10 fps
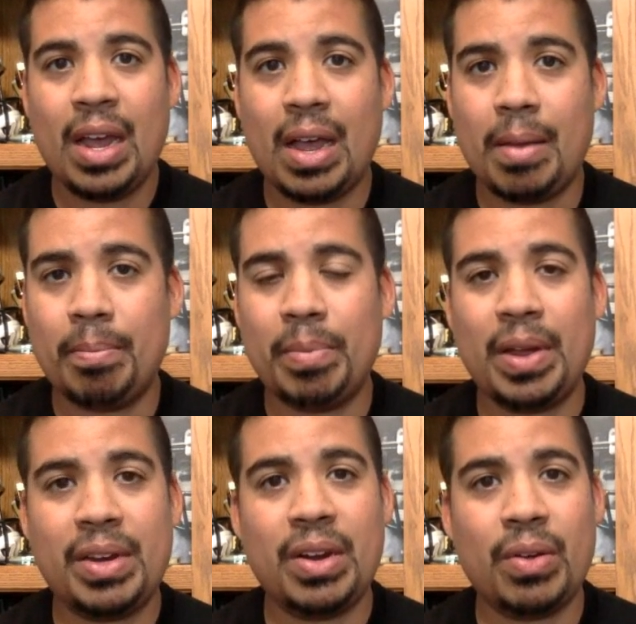
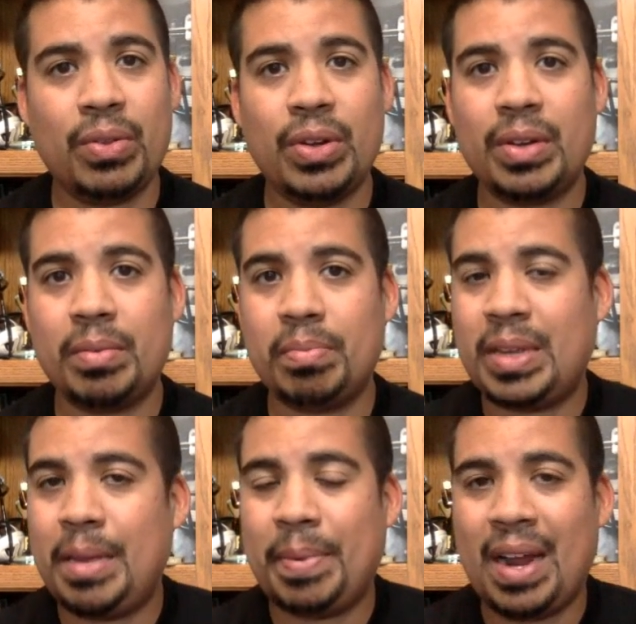But, you know, look,
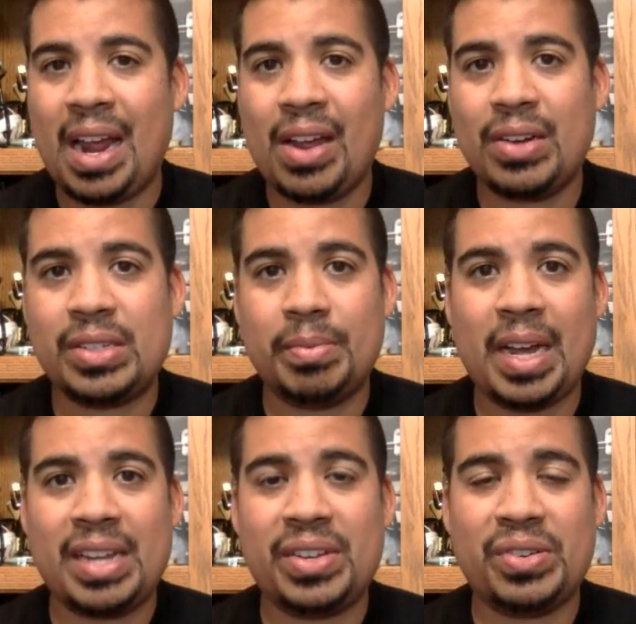keep an eye on some
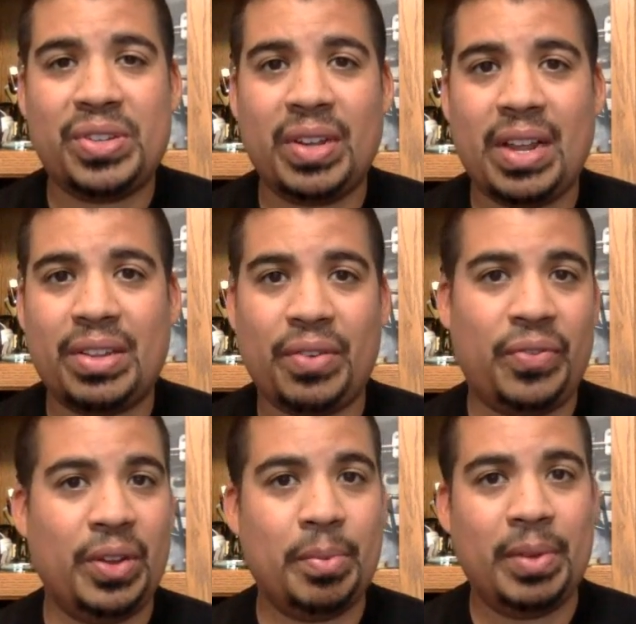guys that are still out there.
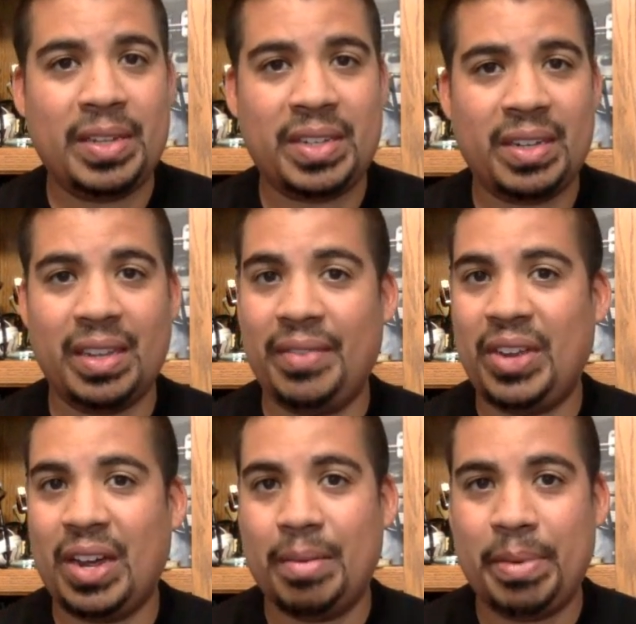Phillip Lindsay,
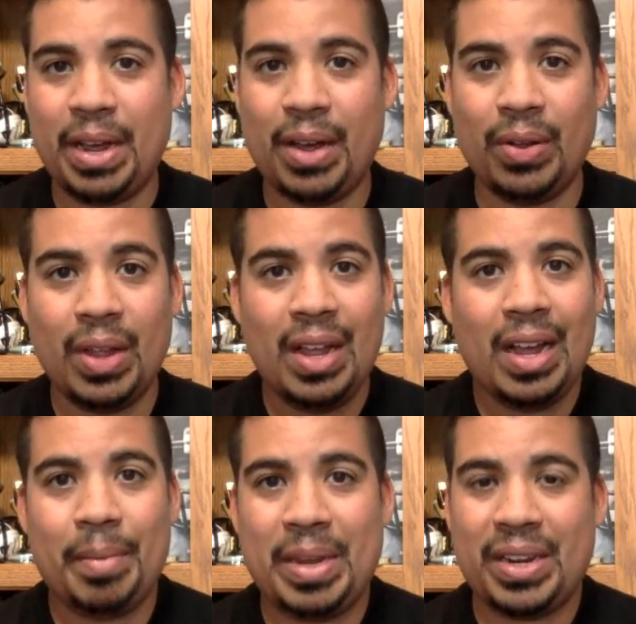Le'Veon Bell.
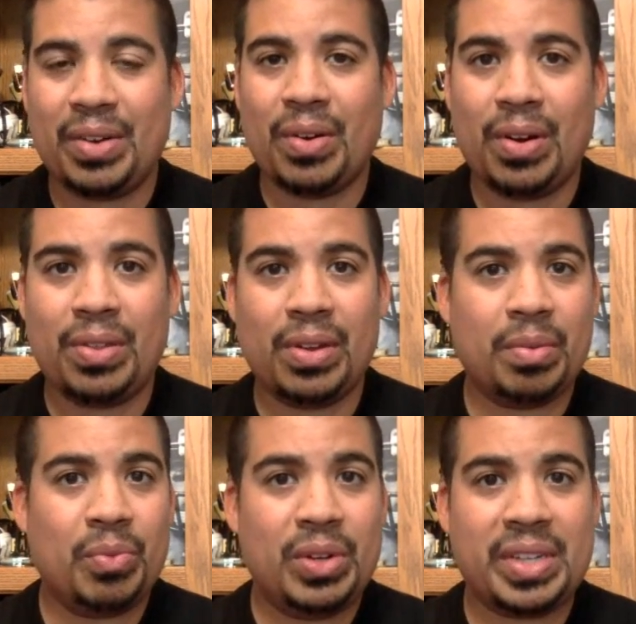I mean, there are
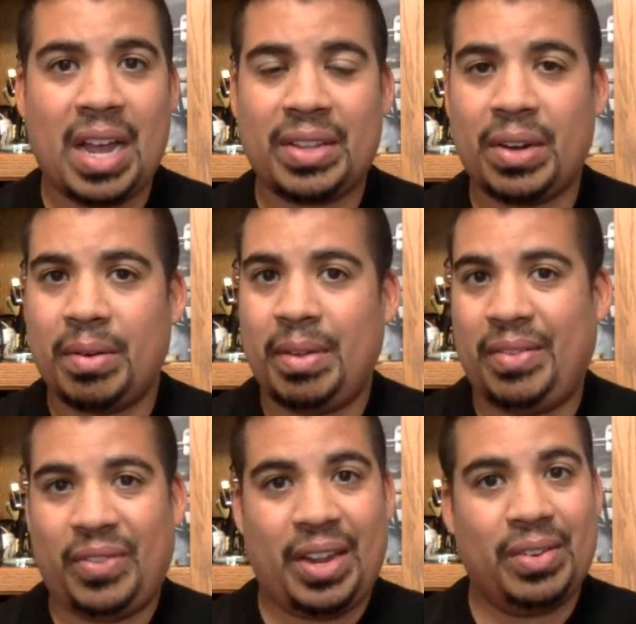the ones out there.
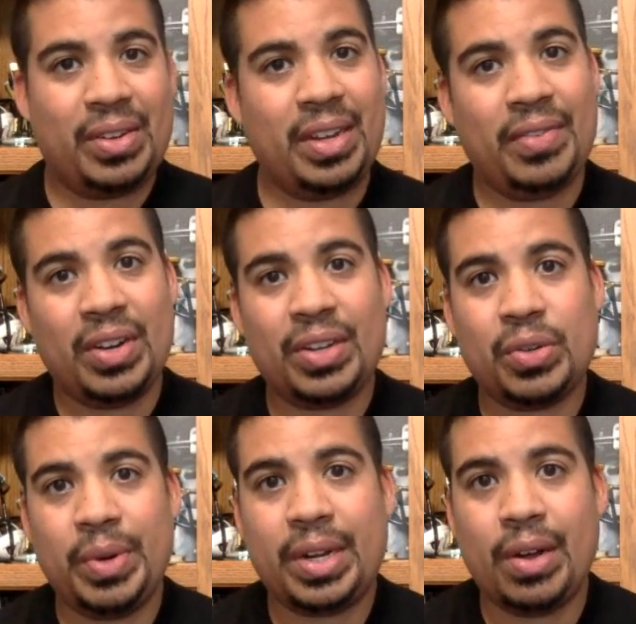If they look even at
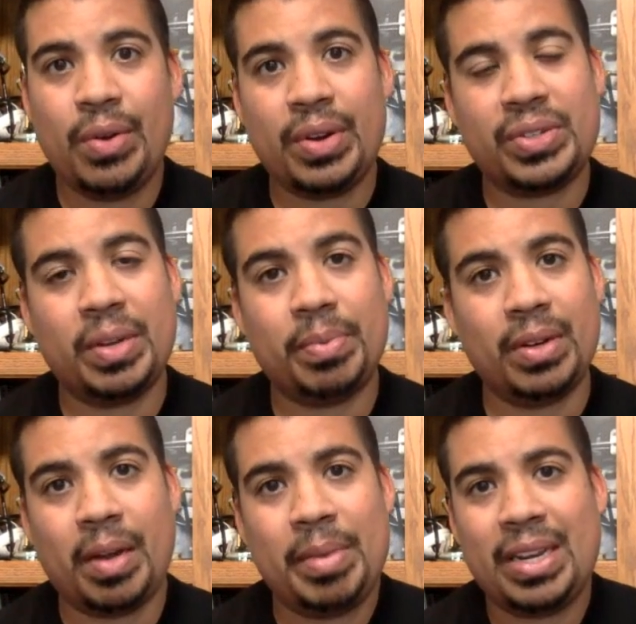Tariq Cohen or
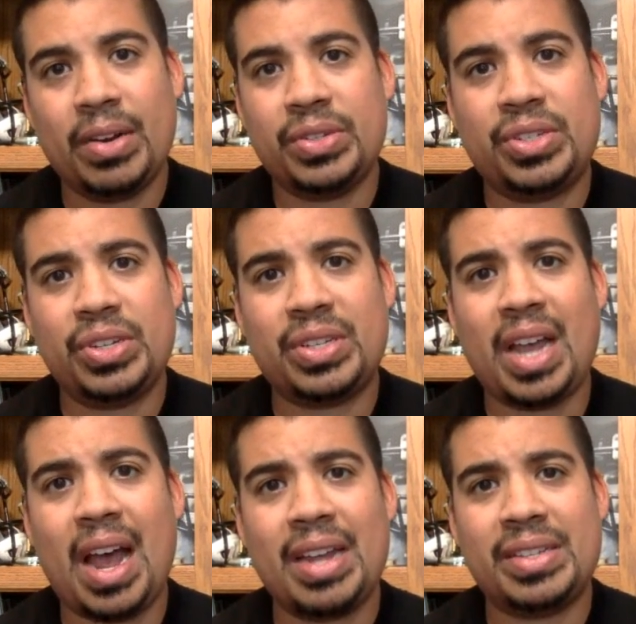something, I mean, there's just
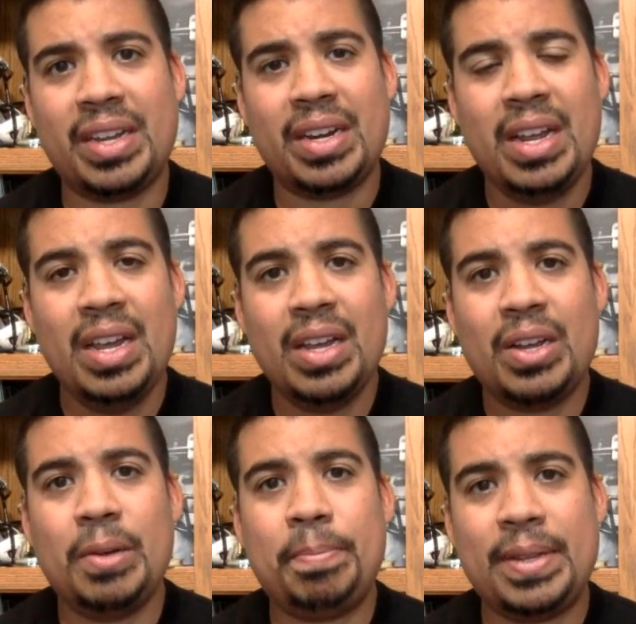guys that
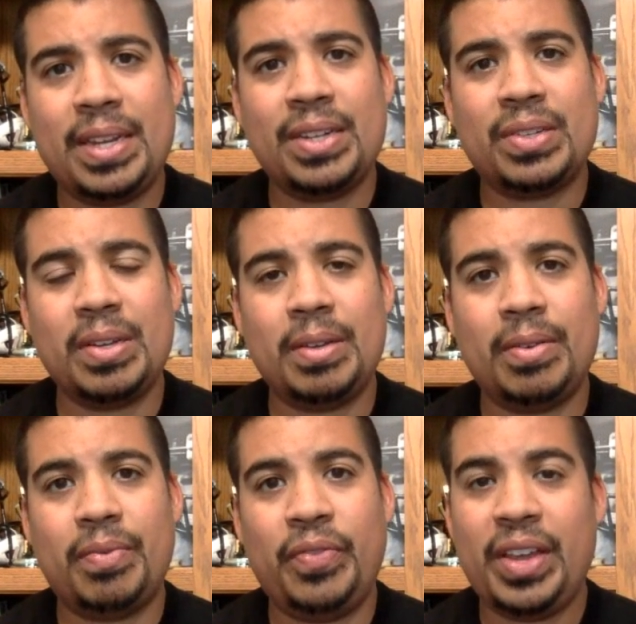could
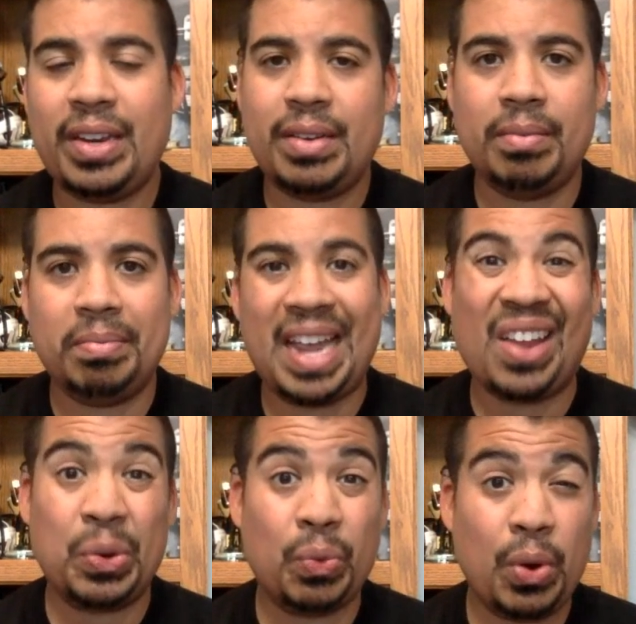potentially fit
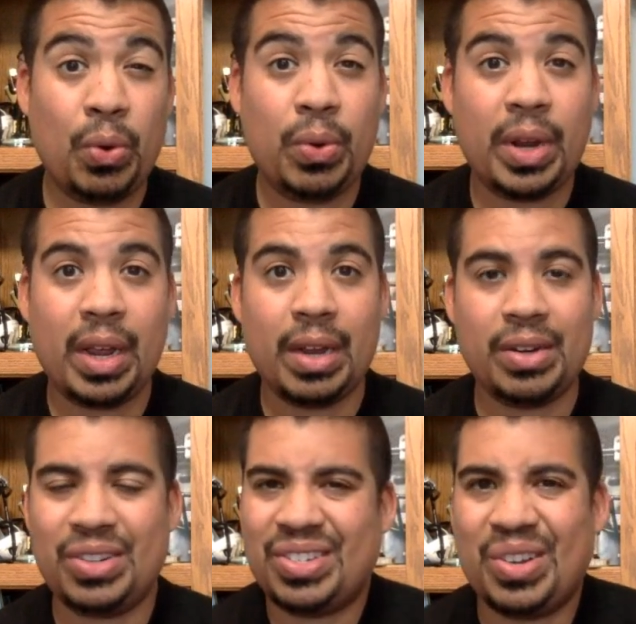down the road,
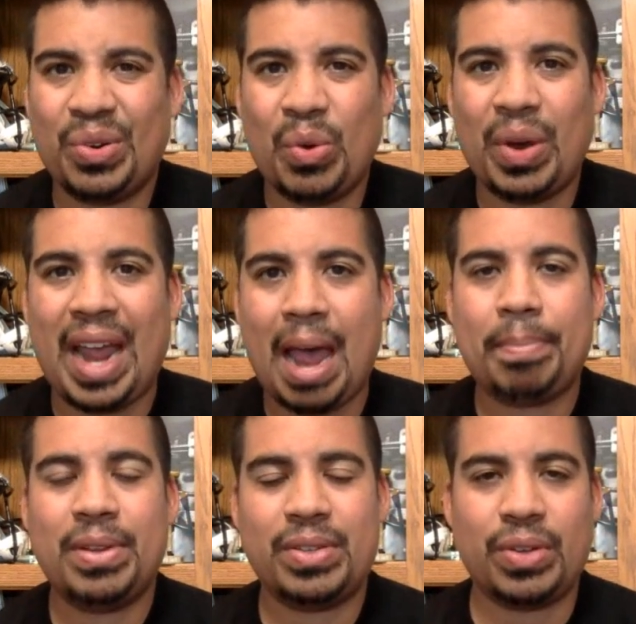and you just don't know what
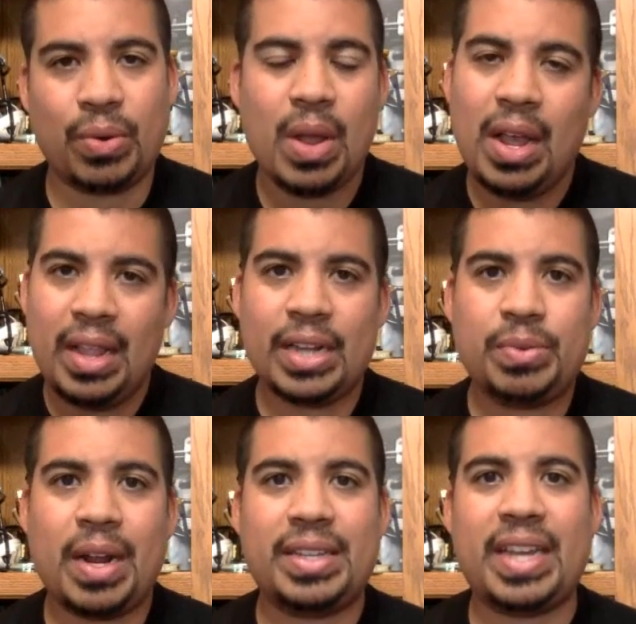happens. So that's
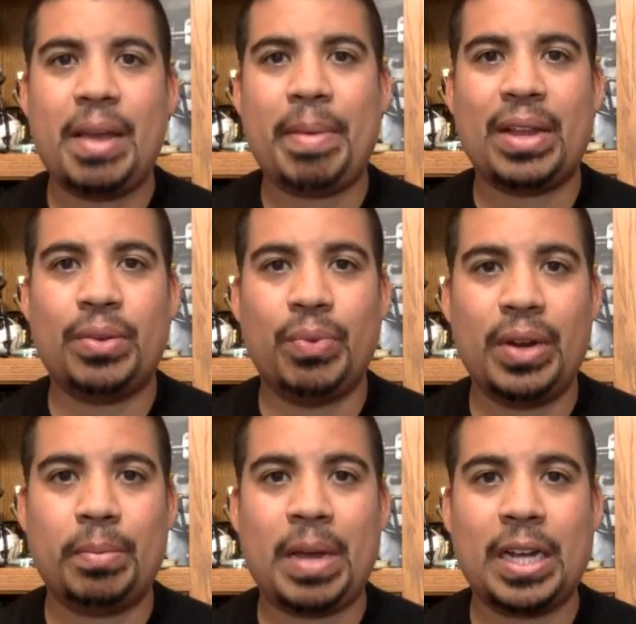what I'd say about the
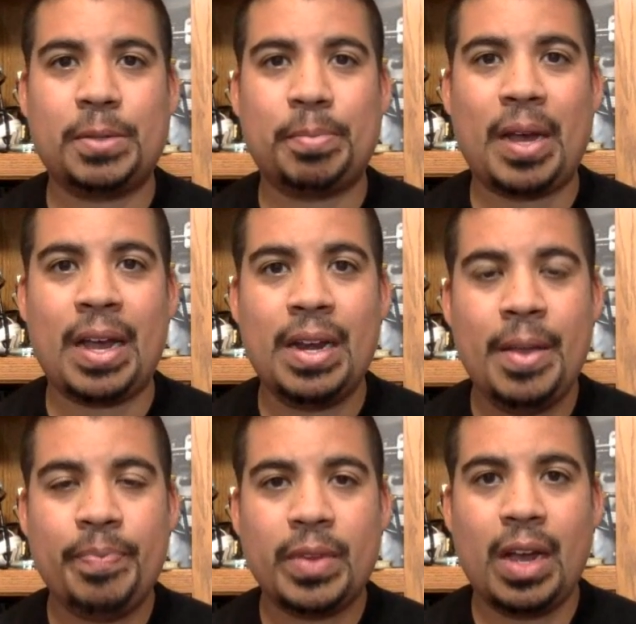running back spot.
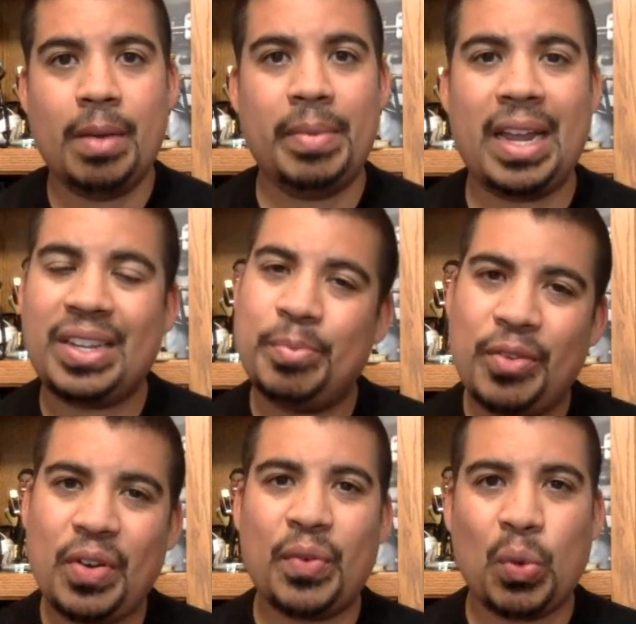Now let's
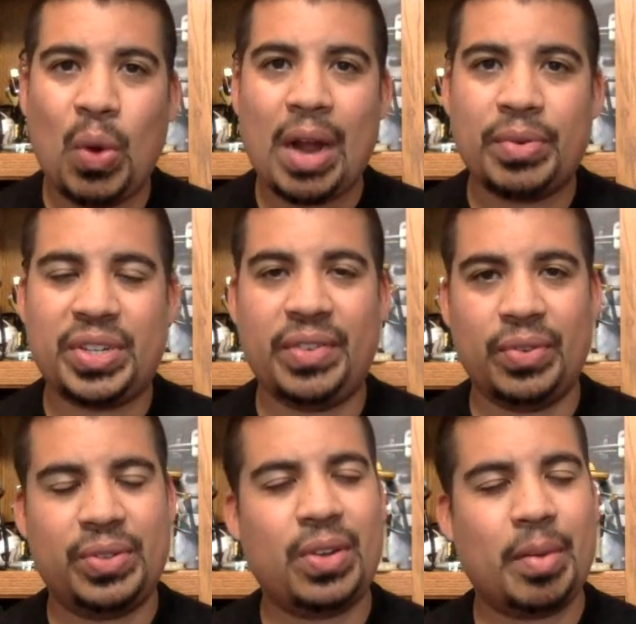move over to wide
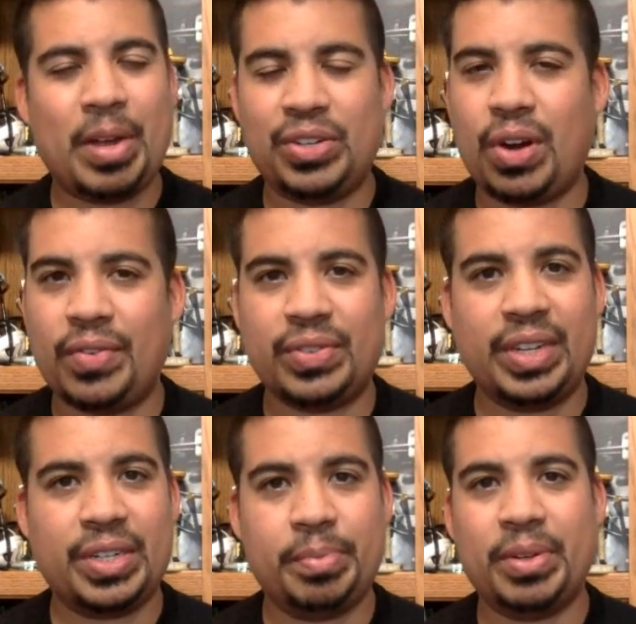receiver. Let's talk about Jarvis
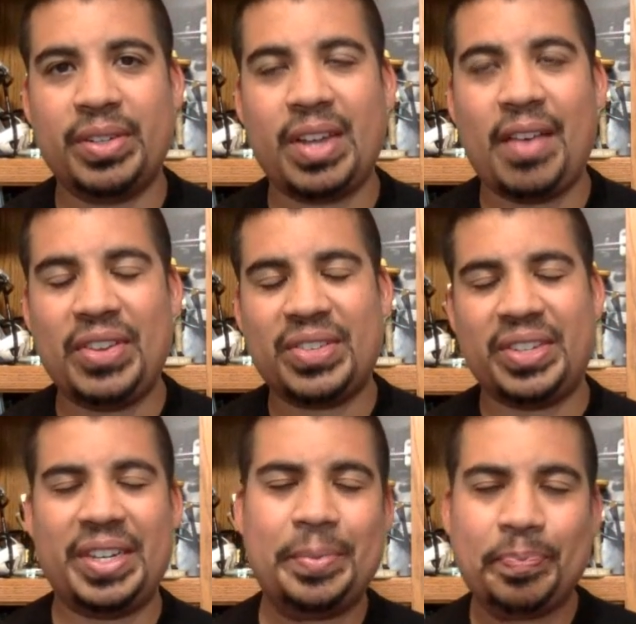Landry, because
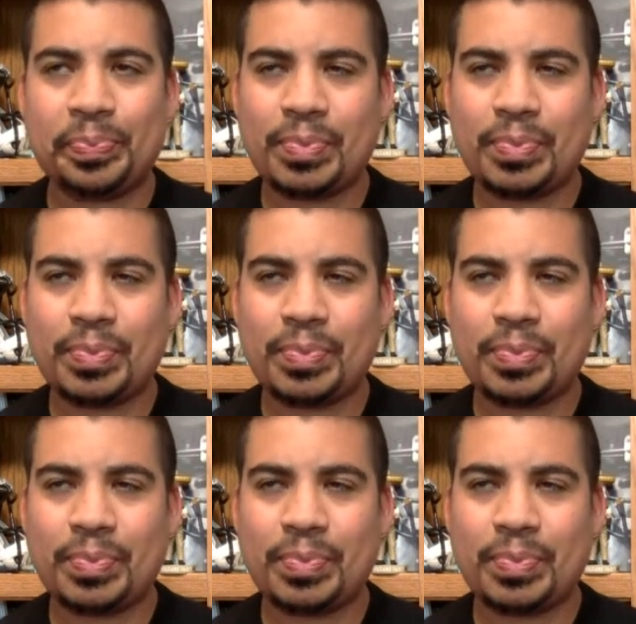obviously